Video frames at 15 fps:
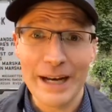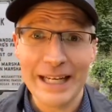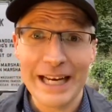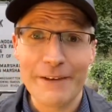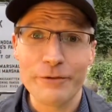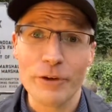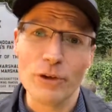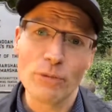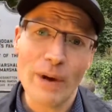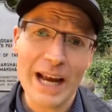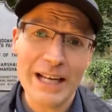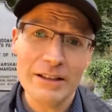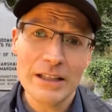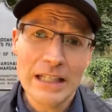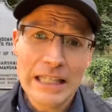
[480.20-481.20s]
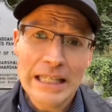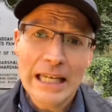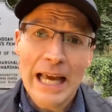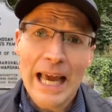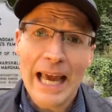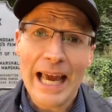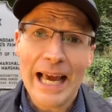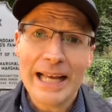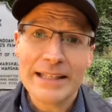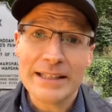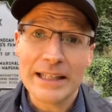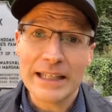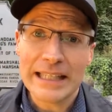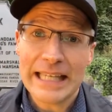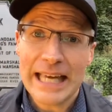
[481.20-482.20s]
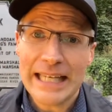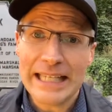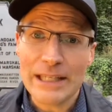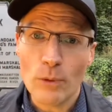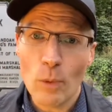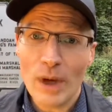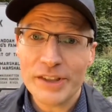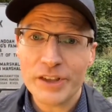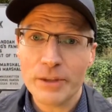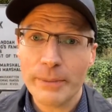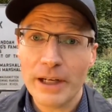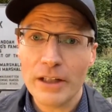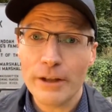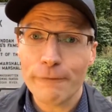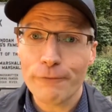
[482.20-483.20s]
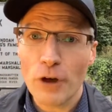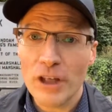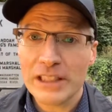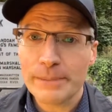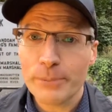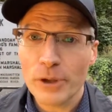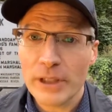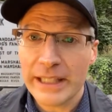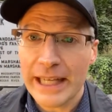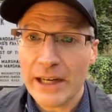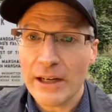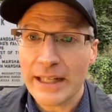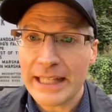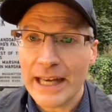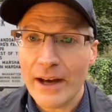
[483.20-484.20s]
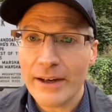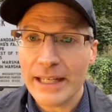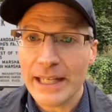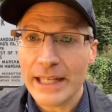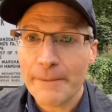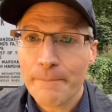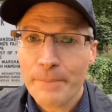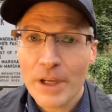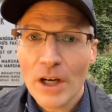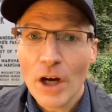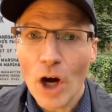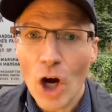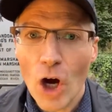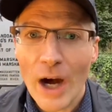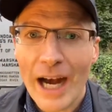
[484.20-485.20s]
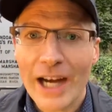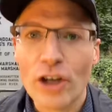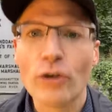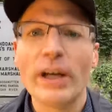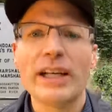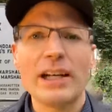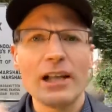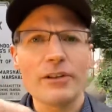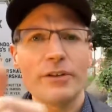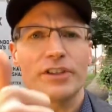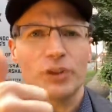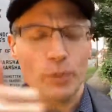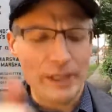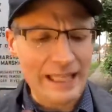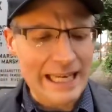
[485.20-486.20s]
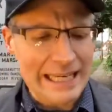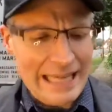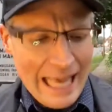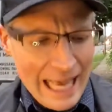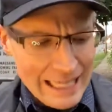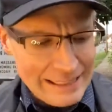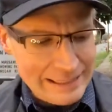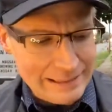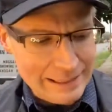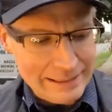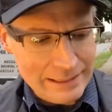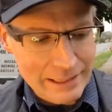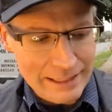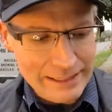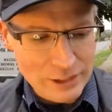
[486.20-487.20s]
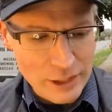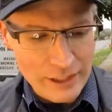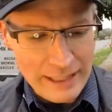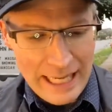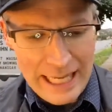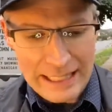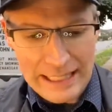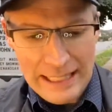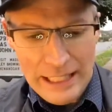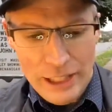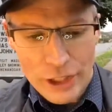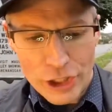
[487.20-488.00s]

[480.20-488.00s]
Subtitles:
after the rain. And Kenny, Western Maryland, Frostburg, Garrett County, all had great color this weekend. Excellent. Let's look at that.